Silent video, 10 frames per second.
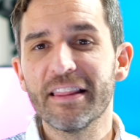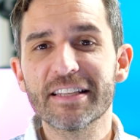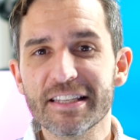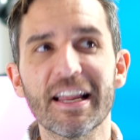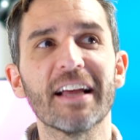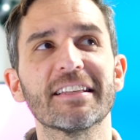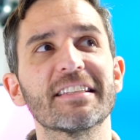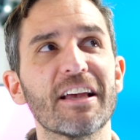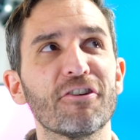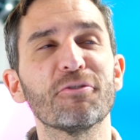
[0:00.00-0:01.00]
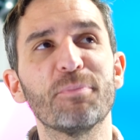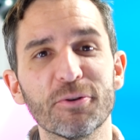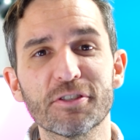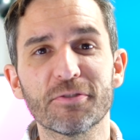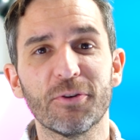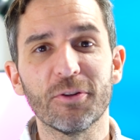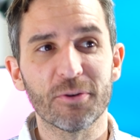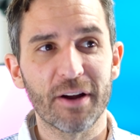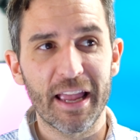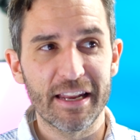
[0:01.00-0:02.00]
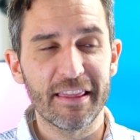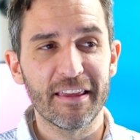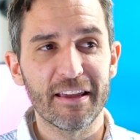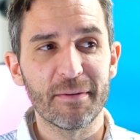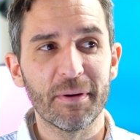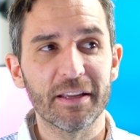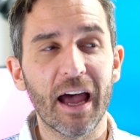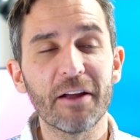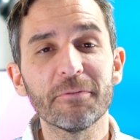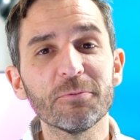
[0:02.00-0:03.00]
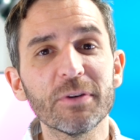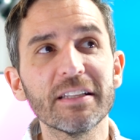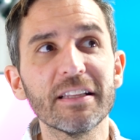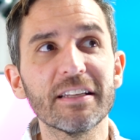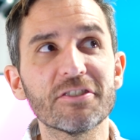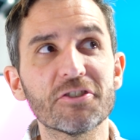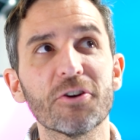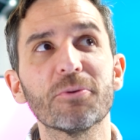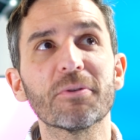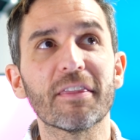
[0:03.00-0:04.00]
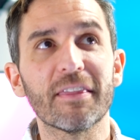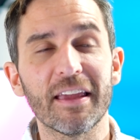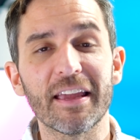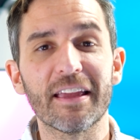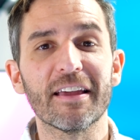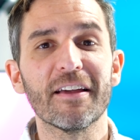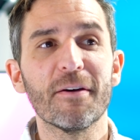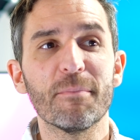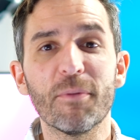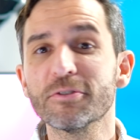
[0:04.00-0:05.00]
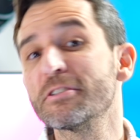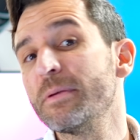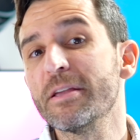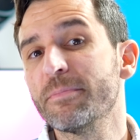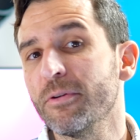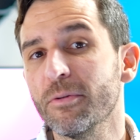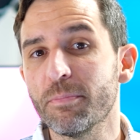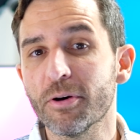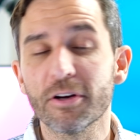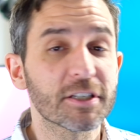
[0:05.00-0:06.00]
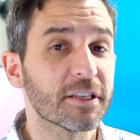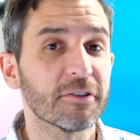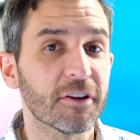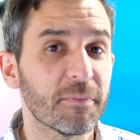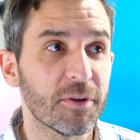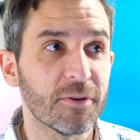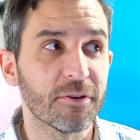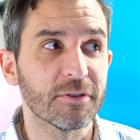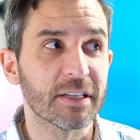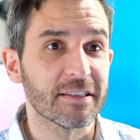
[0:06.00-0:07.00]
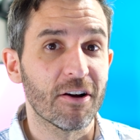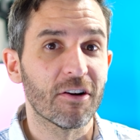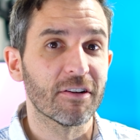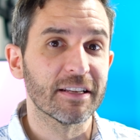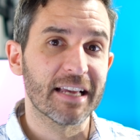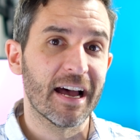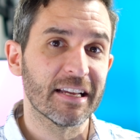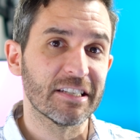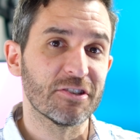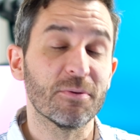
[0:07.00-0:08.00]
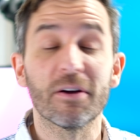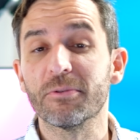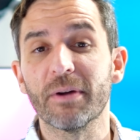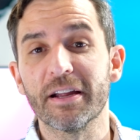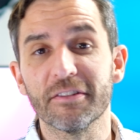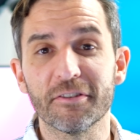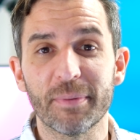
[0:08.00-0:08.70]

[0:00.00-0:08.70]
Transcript: And this is not to sound boastful or anything, but I really don't think most people push their computers as hard as I do on a regular